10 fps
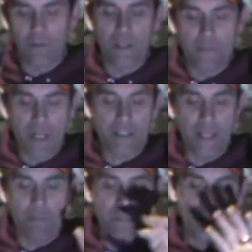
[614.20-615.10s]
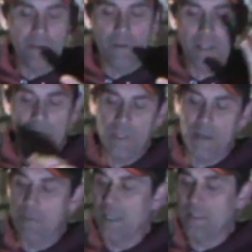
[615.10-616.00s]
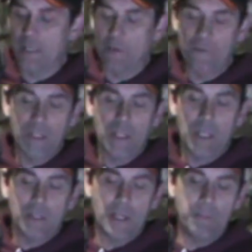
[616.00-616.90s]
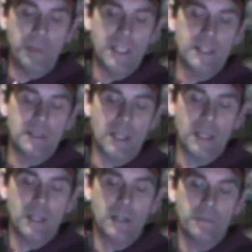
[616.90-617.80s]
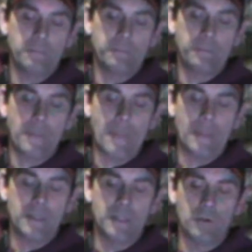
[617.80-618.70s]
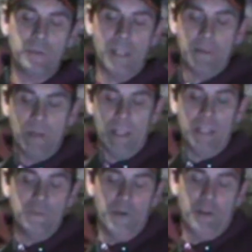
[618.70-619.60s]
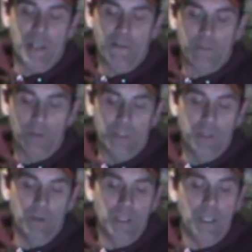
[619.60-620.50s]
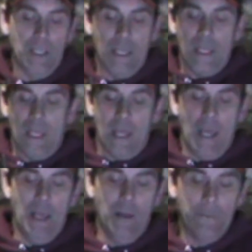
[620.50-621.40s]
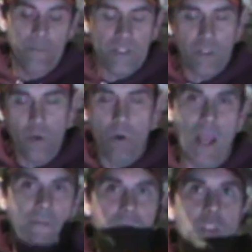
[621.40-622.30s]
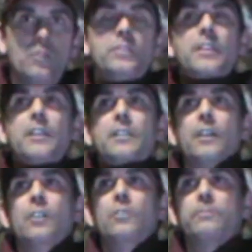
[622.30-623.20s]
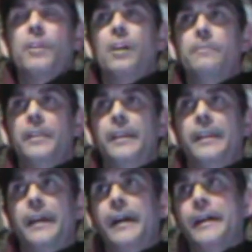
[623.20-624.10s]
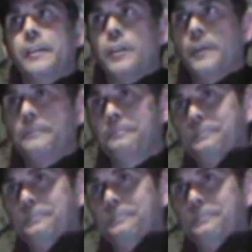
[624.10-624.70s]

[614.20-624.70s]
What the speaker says: dirty and mucked up. But anyway, not a big deal. Not a big thing, but it is very comfortable too. So I've used it out probably, I don't know,